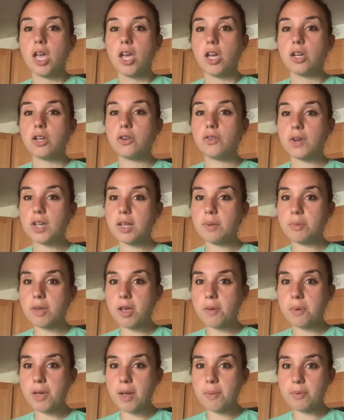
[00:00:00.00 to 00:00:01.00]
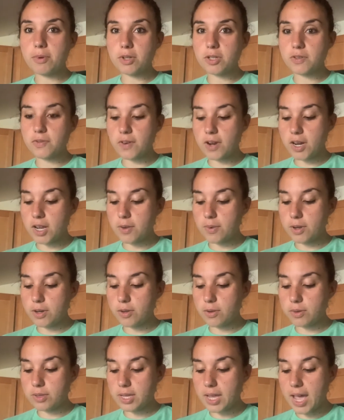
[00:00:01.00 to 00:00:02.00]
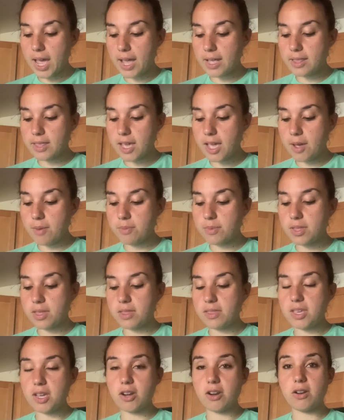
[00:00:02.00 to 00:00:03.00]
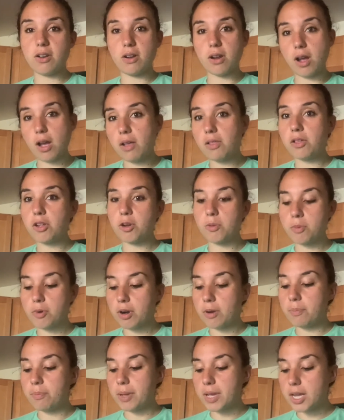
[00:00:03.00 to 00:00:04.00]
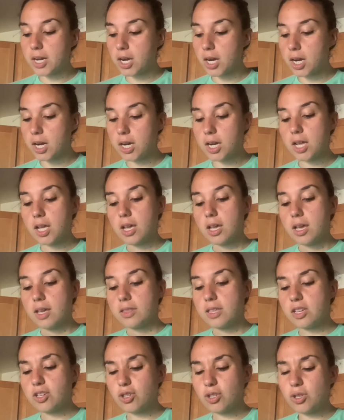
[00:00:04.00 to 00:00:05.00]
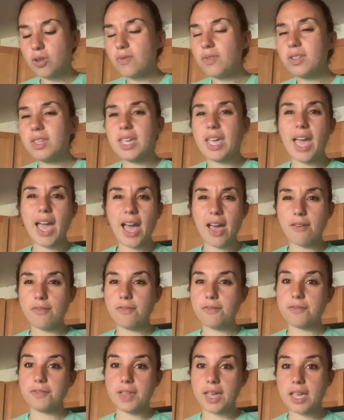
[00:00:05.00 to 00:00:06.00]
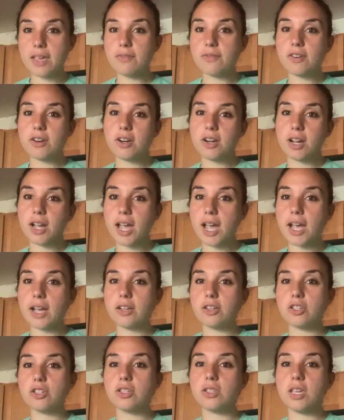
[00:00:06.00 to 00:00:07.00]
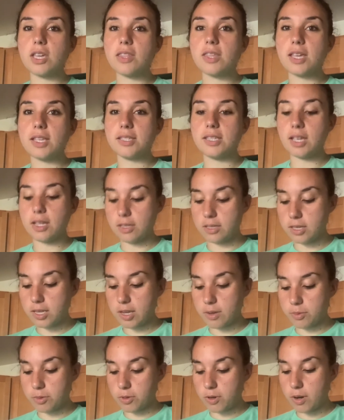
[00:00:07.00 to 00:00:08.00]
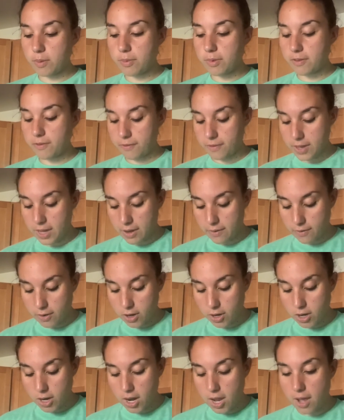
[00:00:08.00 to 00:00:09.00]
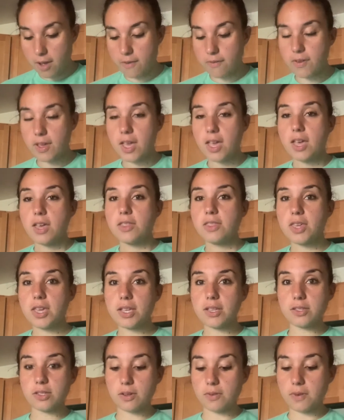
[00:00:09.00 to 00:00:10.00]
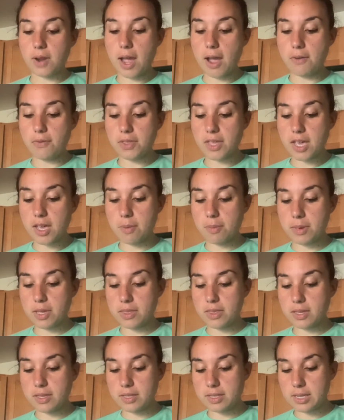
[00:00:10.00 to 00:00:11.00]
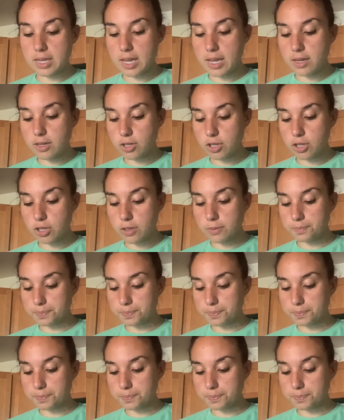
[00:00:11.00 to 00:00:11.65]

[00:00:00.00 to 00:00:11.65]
Green bell peppers, for anyone who's had them, they're a little more bitter. They just don't really have flavor, actually. They tend to absorb the flavor of things around them in the dish.